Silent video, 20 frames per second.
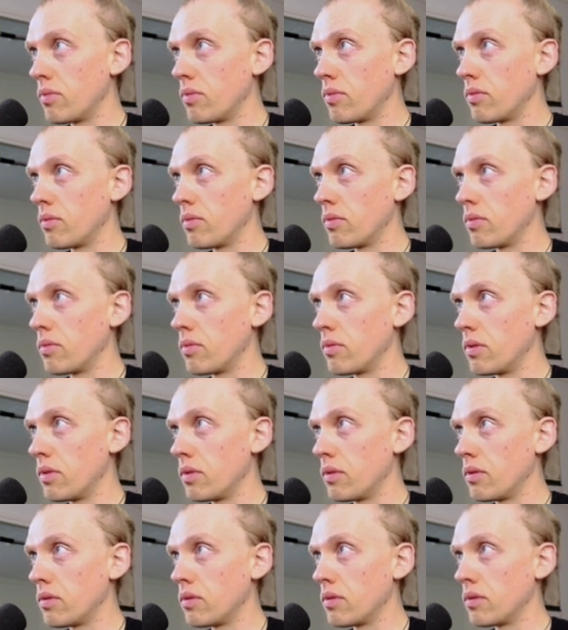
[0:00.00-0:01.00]
what
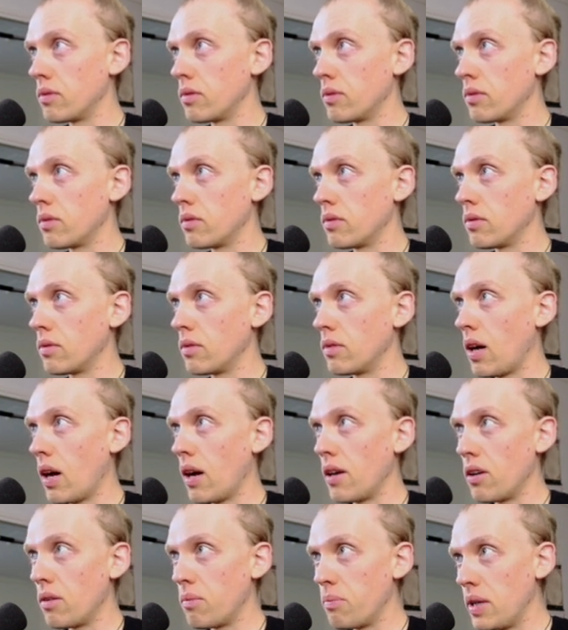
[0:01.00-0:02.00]
we've got
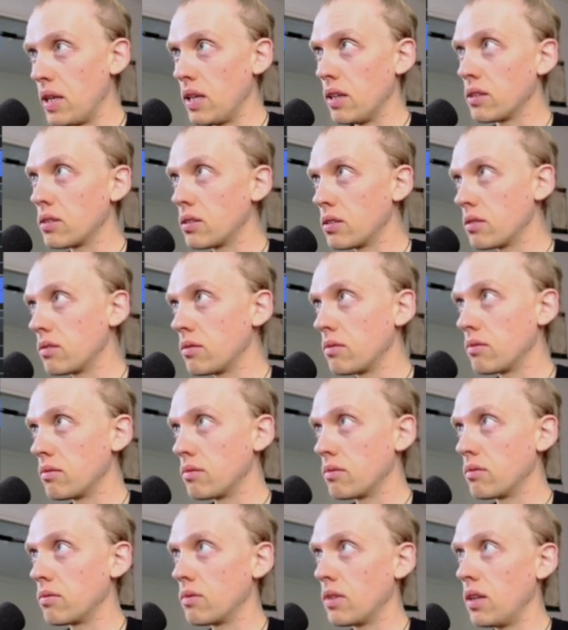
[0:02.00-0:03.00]
higher peaks.
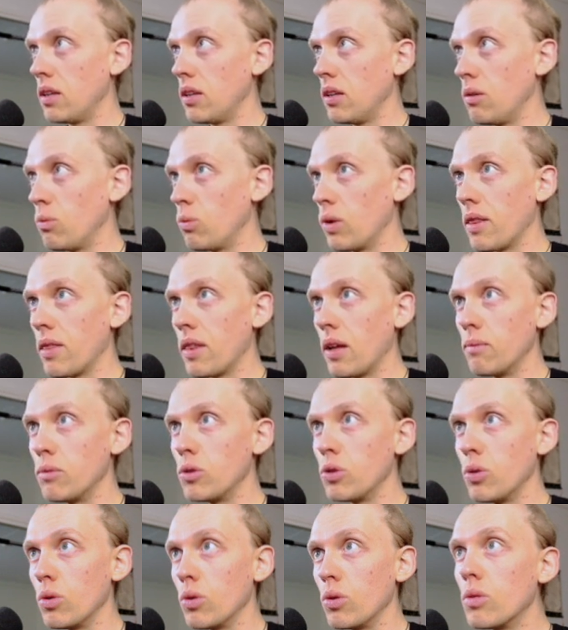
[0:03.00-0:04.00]
I didn't want them
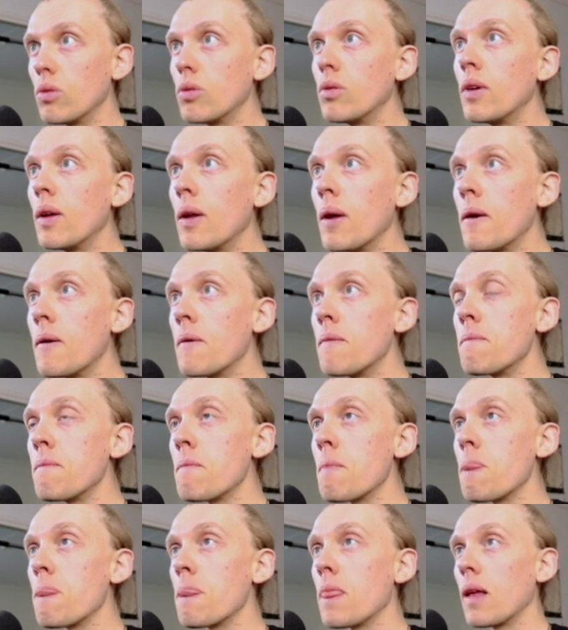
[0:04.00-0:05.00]
to
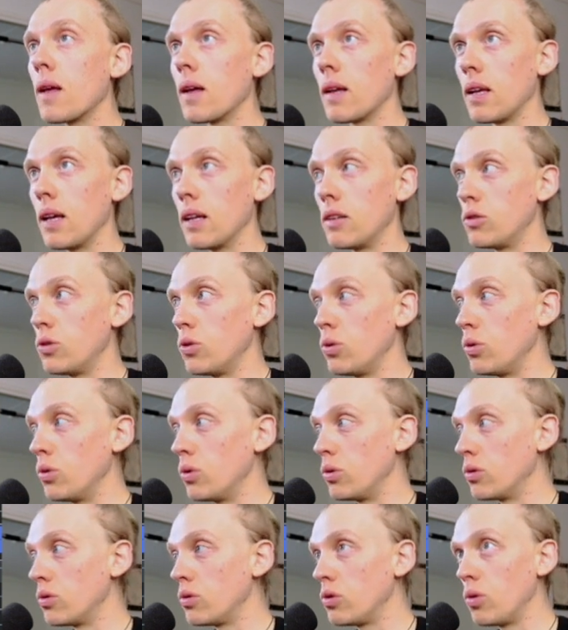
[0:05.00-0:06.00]
get
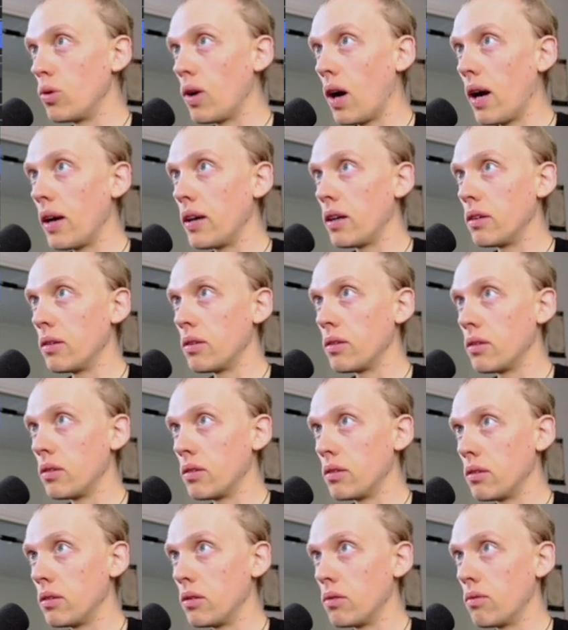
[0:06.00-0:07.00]
too high
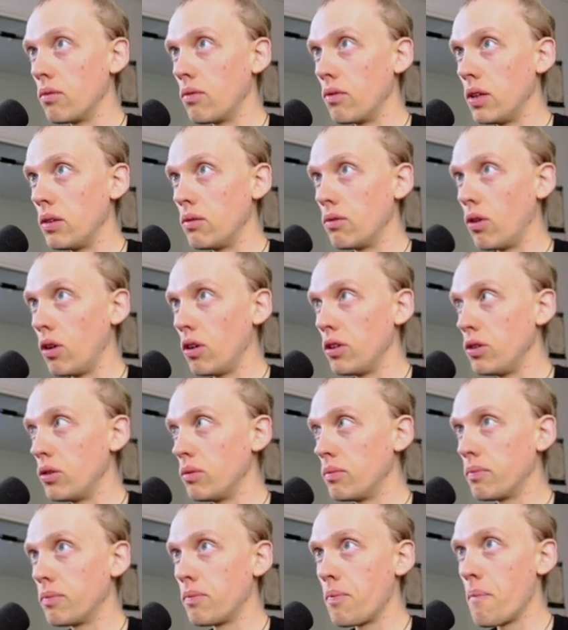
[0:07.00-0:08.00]
in
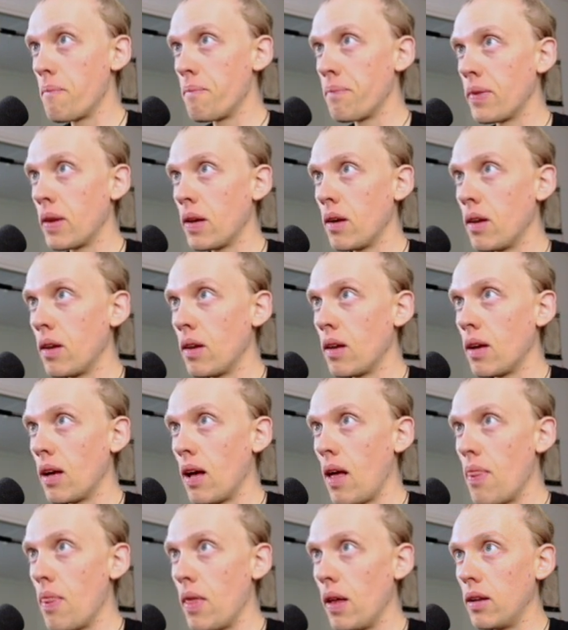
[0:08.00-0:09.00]
volume.
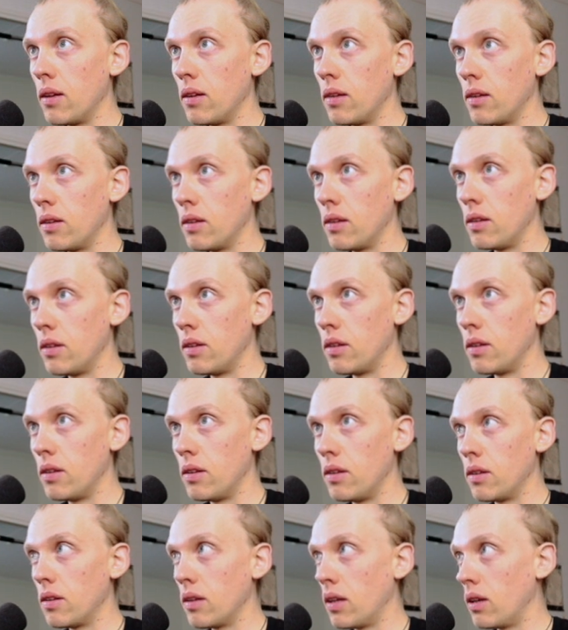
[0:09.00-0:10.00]
And then
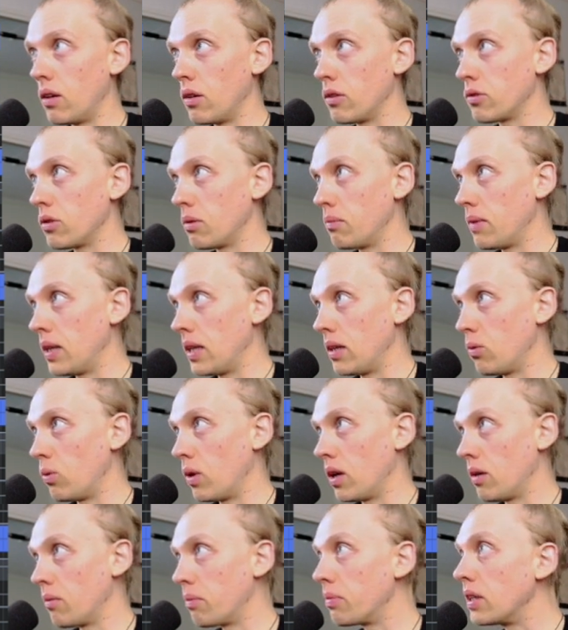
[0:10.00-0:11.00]
I also made
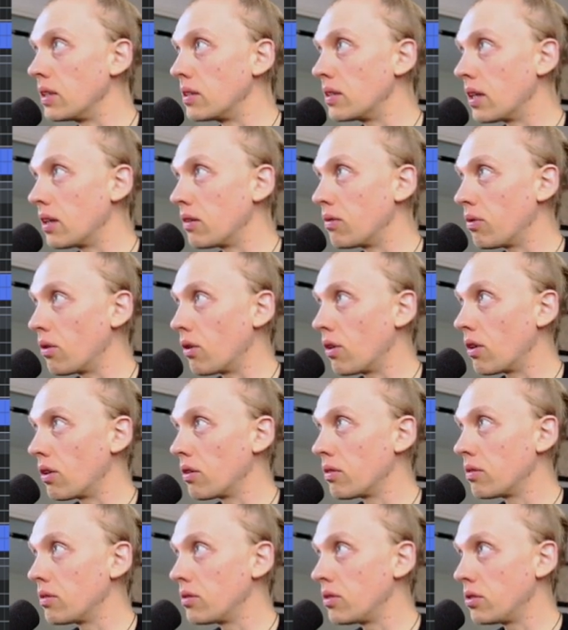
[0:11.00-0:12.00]
one preset
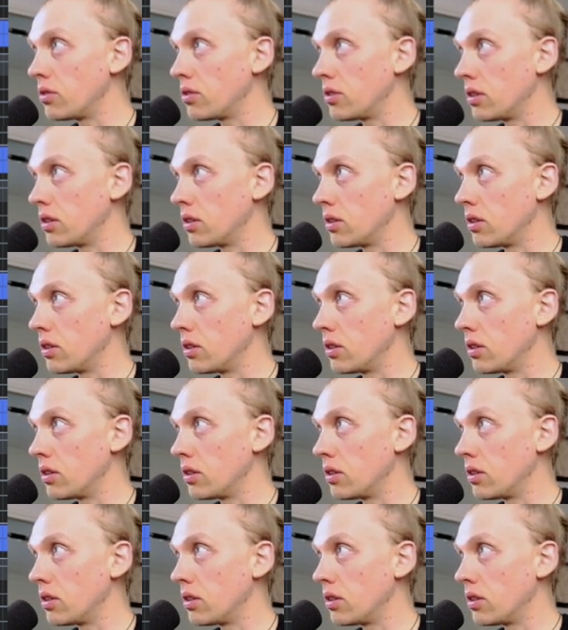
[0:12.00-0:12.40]
for just